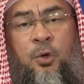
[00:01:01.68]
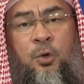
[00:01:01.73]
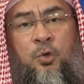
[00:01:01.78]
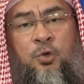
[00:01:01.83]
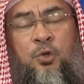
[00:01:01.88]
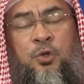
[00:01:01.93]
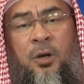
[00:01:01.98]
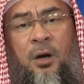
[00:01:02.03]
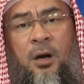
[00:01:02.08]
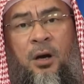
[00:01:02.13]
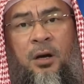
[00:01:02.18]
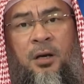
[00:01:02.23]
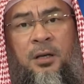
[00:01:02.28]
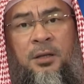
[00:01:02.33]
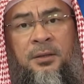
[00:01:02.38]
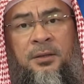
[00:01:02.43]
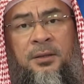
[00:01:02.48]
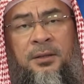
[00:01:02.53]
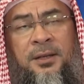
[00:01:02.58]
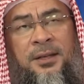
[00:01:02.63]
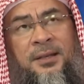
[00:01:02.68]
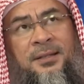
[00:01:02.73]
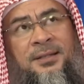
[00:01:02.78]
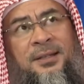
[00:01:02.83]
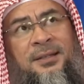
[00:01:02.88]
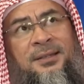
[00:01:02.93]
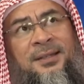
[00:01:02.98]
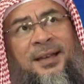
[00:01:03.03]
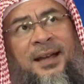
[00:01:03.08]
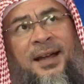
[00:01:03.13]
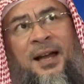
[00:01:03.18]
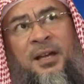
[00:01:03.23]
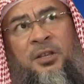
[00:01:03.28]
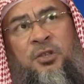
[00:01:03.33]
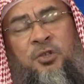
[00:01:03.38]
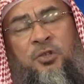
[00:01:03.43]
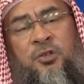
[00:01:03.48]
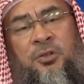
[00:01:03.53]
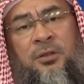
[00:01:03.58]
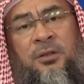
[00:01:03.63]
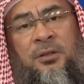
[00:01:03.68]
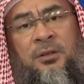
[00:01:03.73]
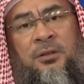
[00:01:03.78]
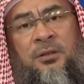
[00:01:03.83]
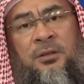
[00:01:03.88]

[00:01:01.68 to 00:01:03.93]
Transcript: whose heart is attached